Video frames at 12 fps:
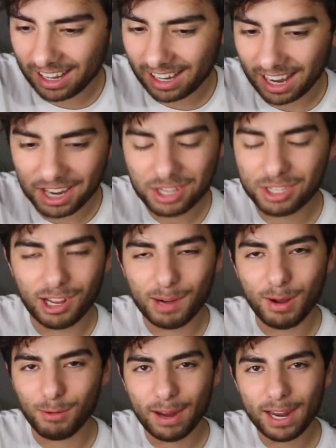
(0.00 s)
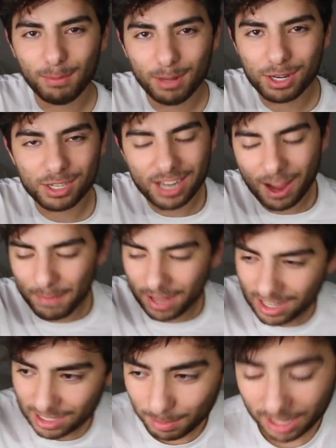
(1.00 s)
I just thought about randomly just now,
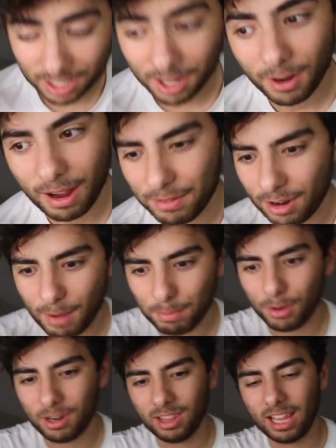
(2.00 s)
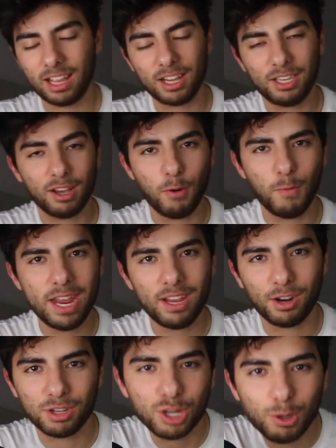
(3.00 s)
because I'm like, yo, I haven't uploaded in like a week
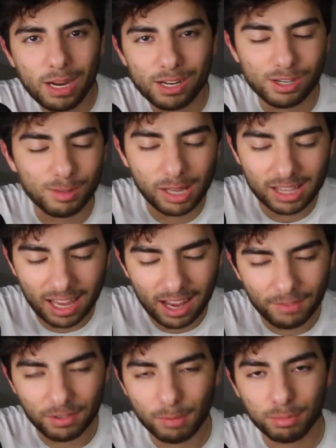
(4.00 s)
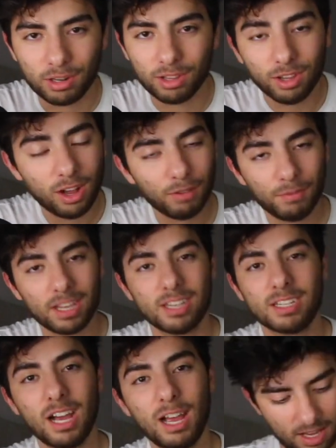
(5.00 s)
or 2 weeks or something like that. I haven't uploaded in a long freaking
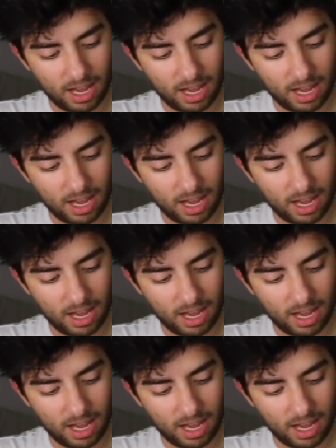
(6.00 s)
time.